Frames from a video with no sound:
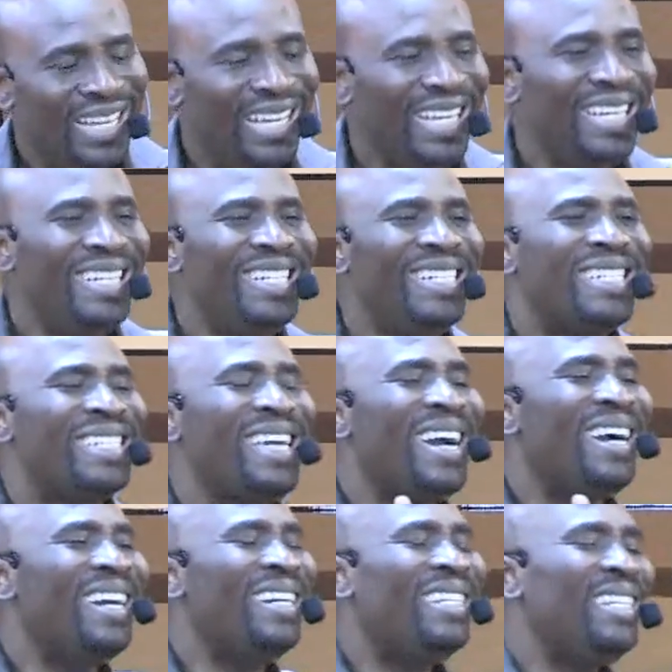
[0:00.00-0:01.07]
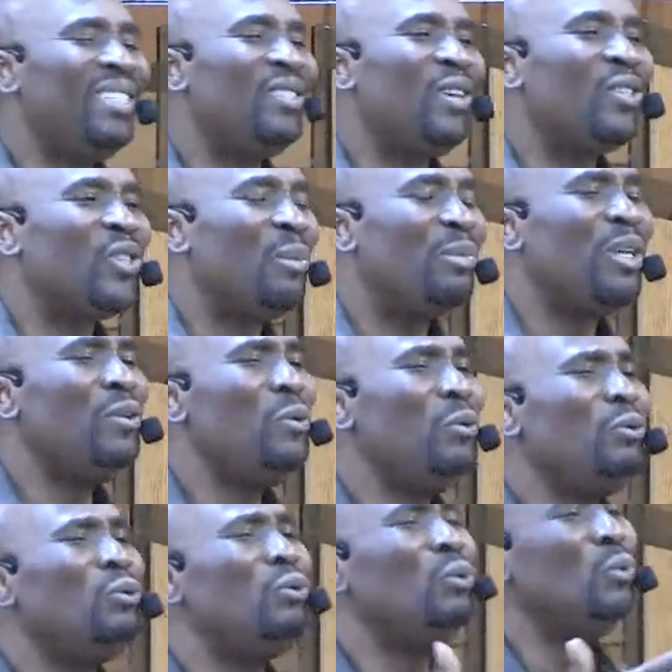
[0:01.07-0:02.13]
Integrity is not something you
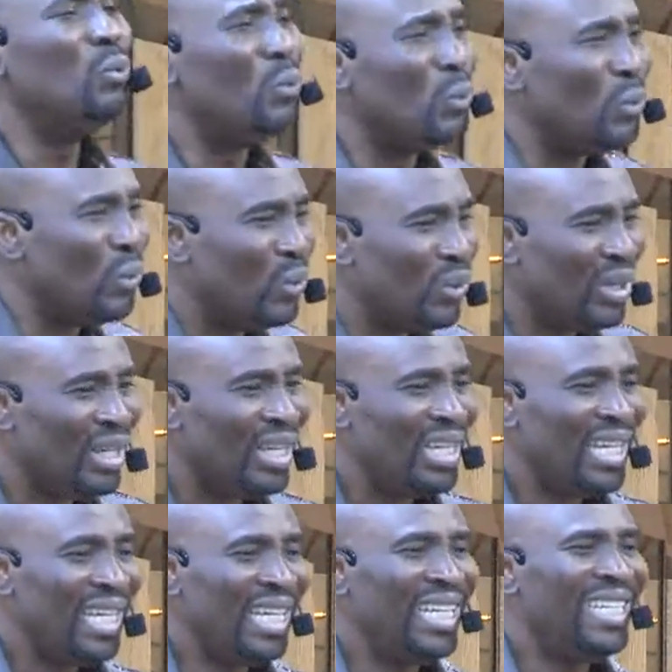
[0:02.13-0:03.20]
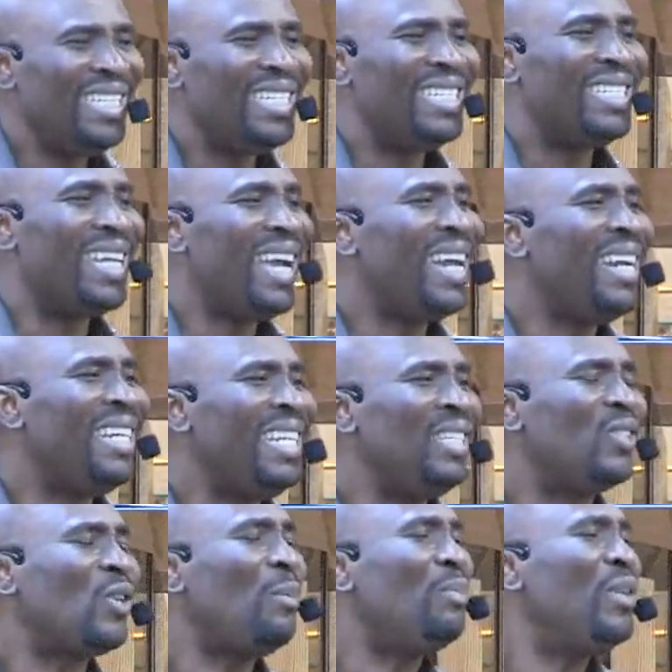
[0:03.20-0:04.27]
do. Integrity is
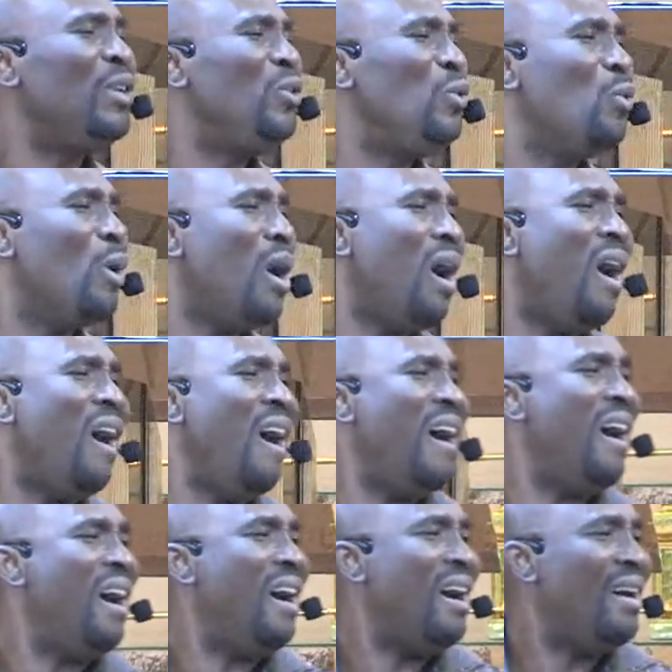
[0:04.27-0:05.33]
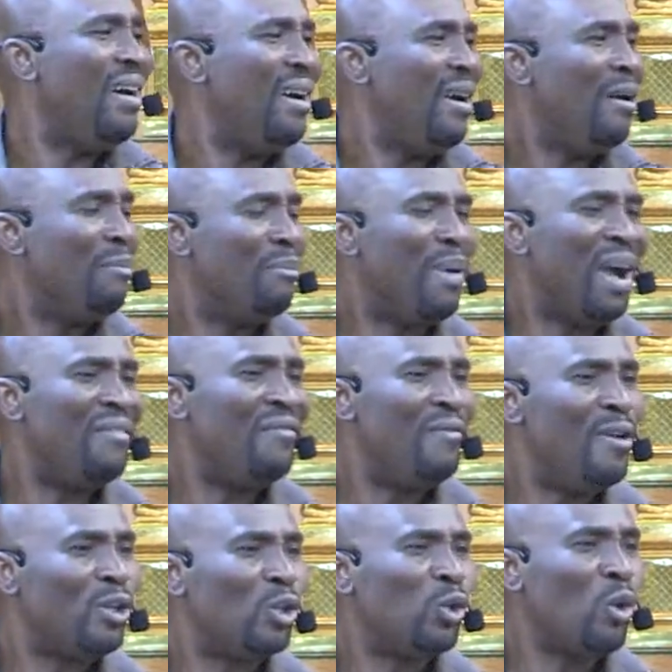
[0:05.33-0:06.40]
something you are by
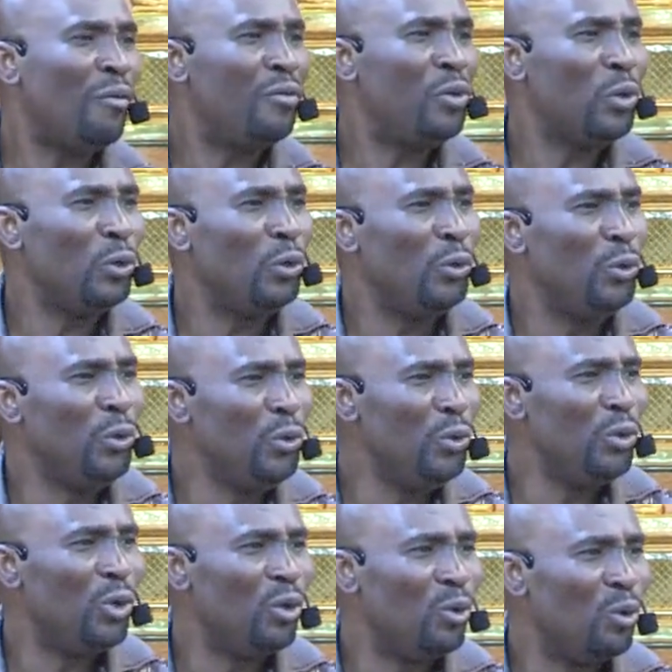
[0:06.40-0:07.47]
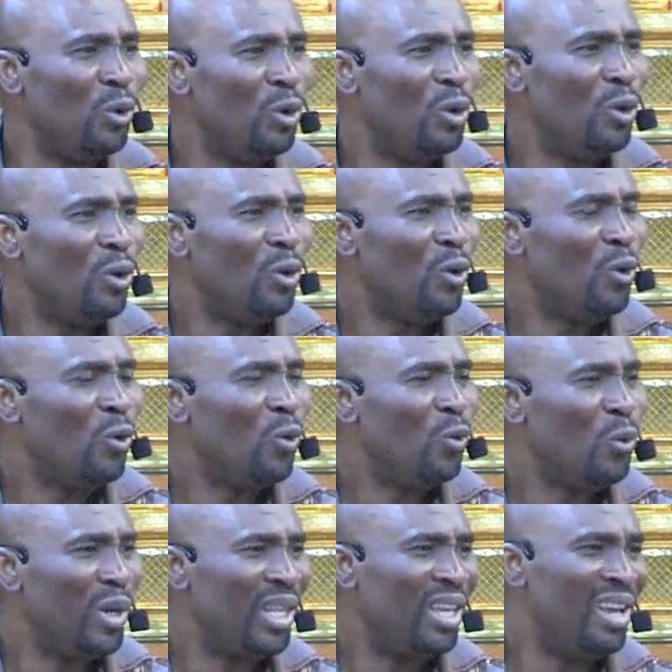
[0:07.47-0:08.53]
virtue of your union
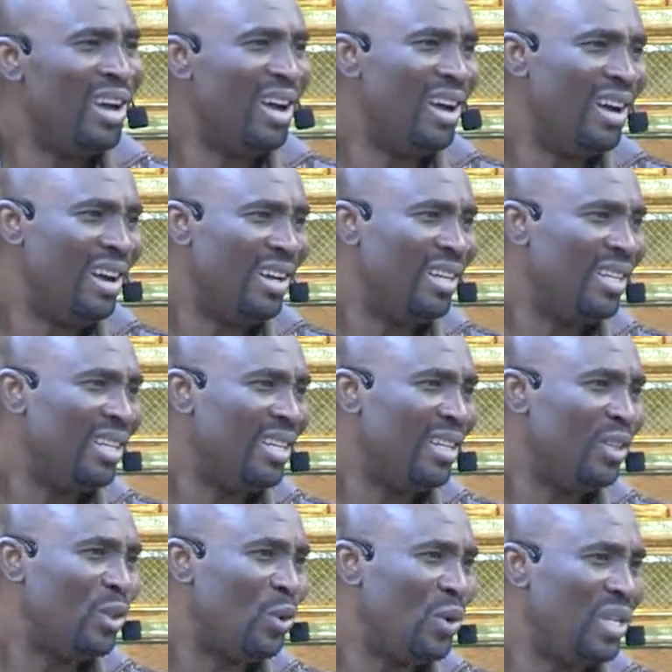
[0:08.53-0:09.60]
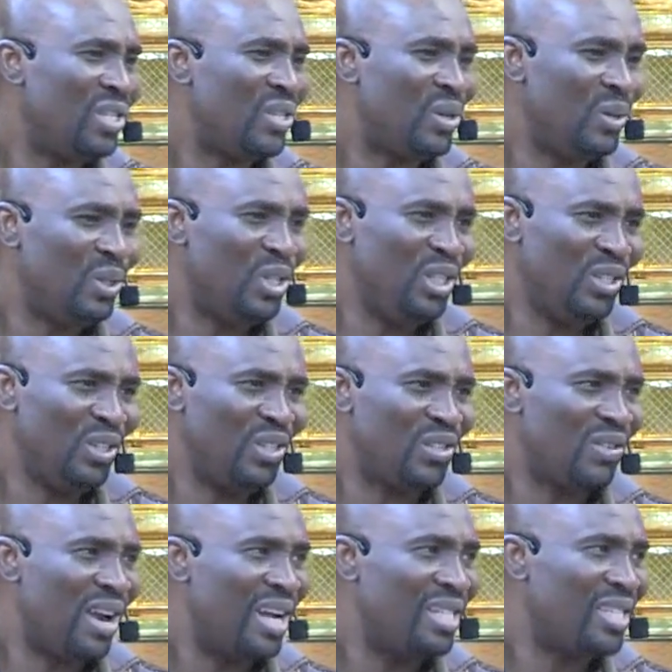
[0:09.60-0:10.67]
with God through His Son Jesus
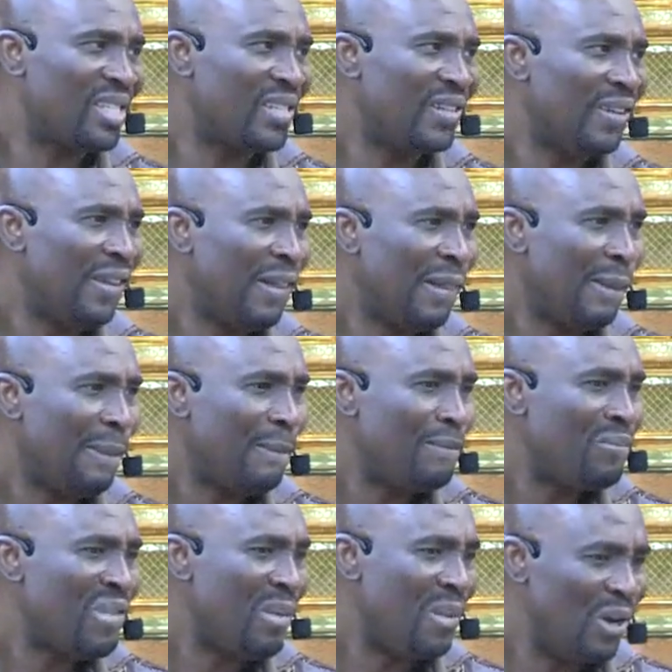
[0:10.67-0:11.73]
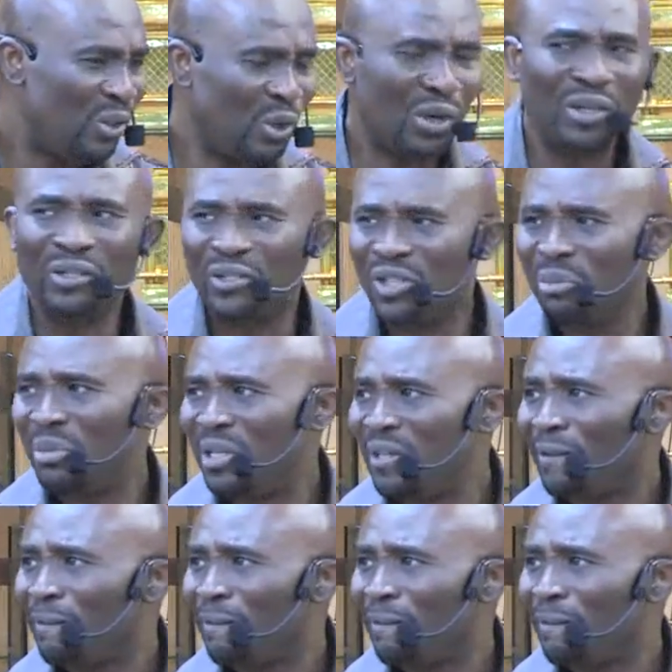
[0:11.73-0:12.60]
Christ. Am I talking to somebody?